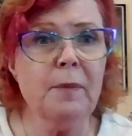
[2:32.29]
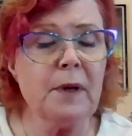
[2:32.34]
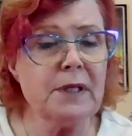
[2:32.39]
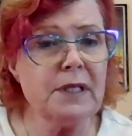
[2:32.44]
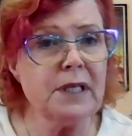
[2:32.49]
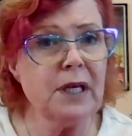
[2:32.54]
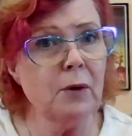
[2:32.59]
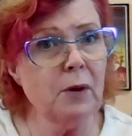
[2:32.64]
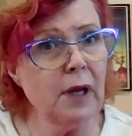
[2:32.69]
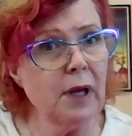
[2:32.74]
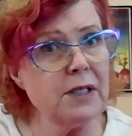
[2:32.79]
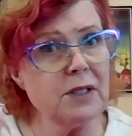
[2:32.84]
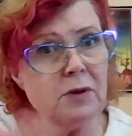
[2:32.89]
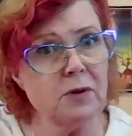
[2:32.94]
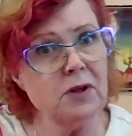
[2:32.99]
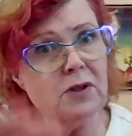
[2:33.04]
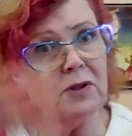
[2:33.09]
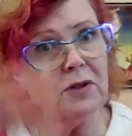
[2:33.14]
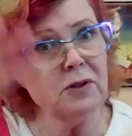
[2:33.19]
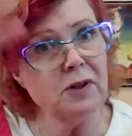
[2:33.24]
I'd say, okay, so
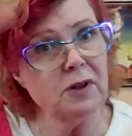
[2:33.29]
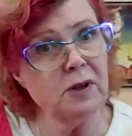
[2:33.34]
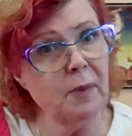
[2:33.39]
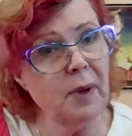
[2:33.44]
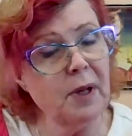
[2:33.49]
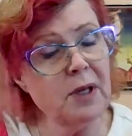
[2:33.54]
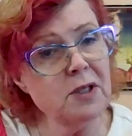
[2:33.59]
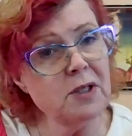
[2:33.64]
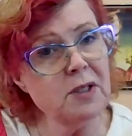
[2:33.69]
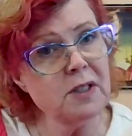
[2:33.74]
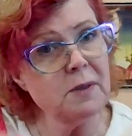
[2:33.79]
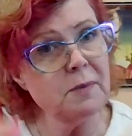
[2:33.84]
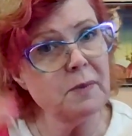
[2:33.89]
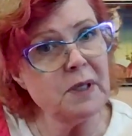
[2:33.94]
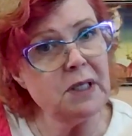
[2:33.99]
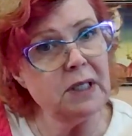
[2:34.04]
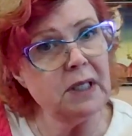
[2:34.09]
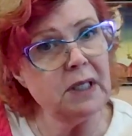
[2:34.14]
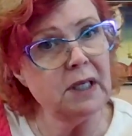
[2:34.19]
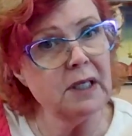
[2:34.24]
these are the dimensions of
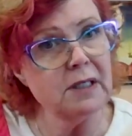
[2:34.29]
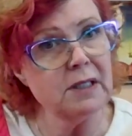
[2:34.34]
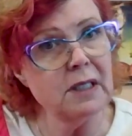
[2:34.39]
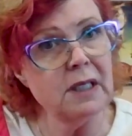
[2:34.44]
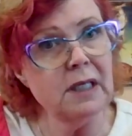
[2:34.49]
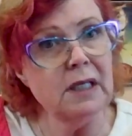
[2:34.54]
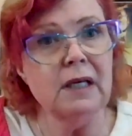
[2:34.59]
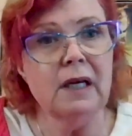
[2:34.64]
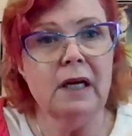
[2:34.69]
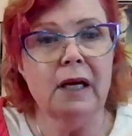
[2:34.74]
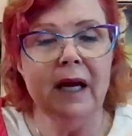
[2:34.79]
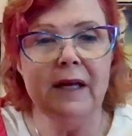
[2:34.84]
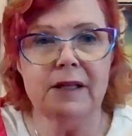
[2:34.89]
PTSD.